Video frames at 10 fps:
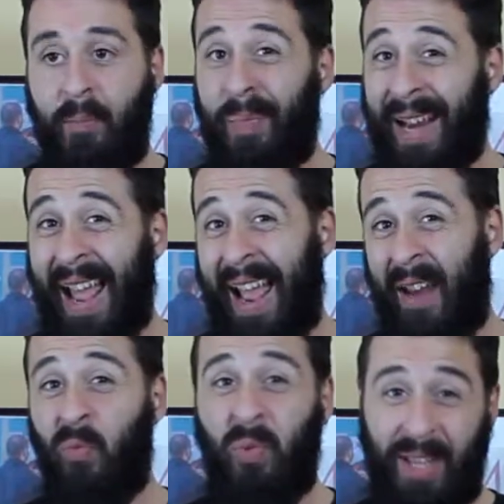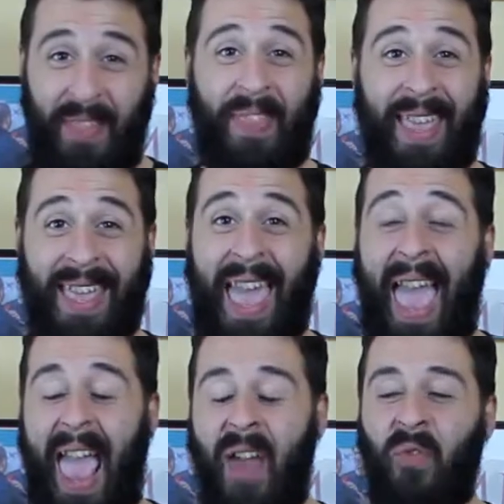But I really think
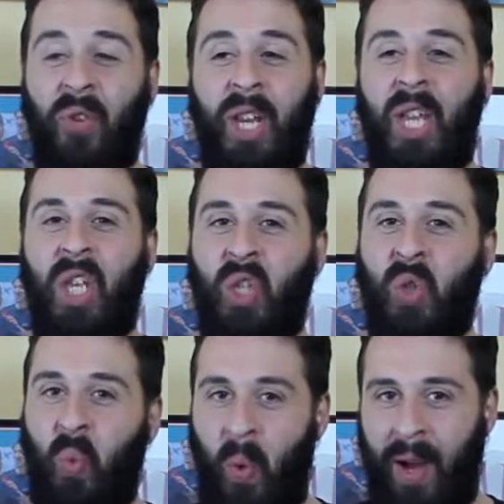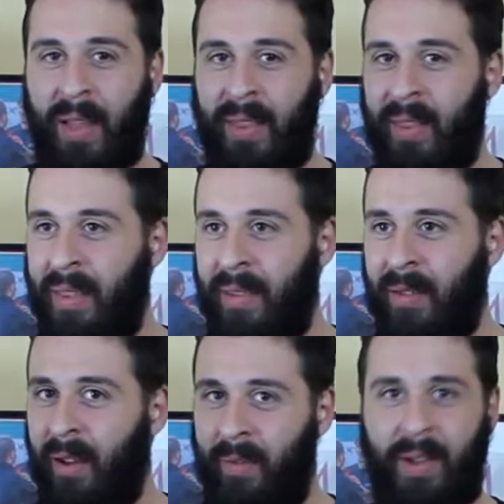each one
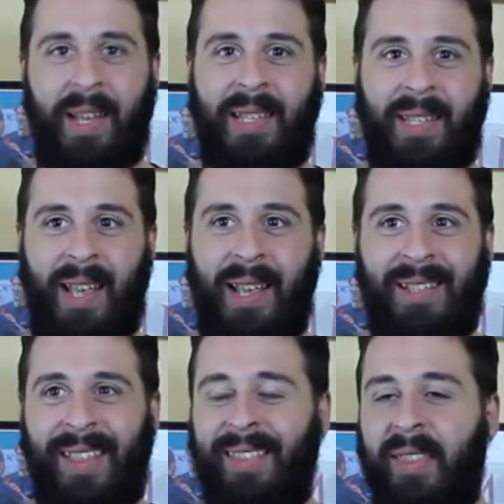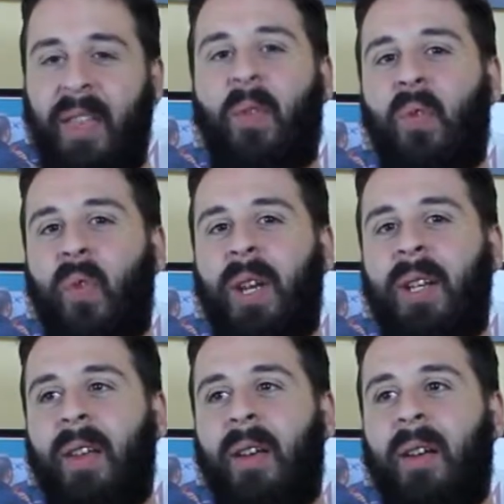of us has a
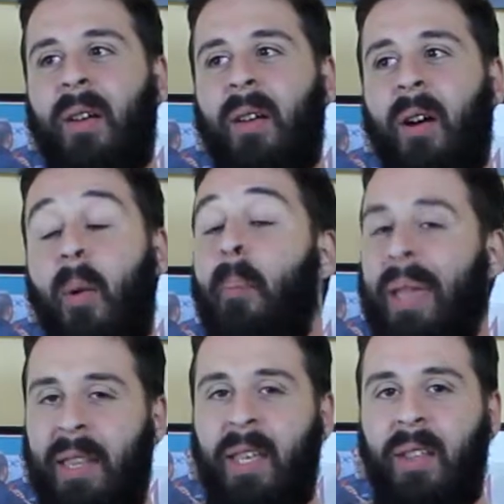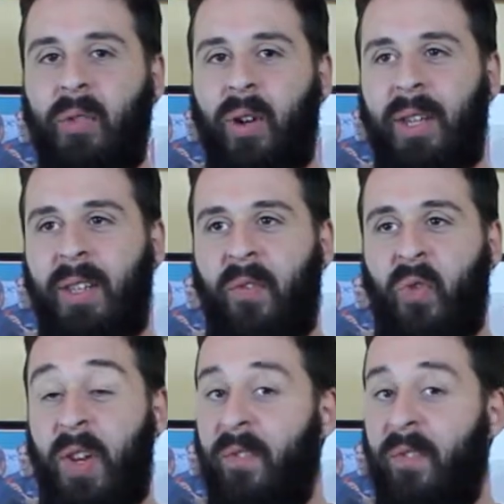different opinion or a different